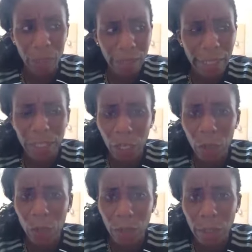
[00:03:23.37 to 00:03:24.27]
they
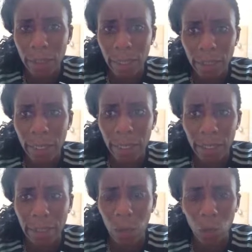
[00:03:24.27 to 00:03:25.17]
know that
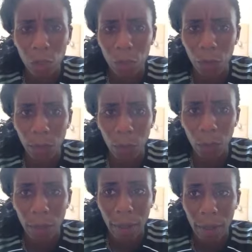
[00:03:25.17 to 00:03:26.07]
they watch
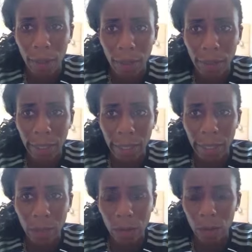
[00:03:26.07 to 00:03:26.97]
football,
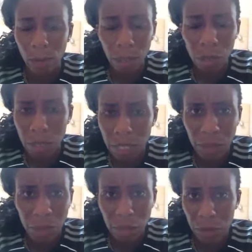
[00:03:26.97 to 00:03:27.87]
they can see
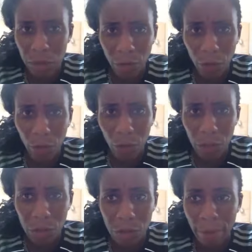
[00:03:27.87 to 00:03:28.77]
themselves as
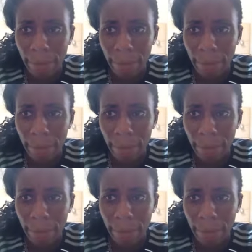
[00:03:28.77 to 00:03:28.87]
footballers.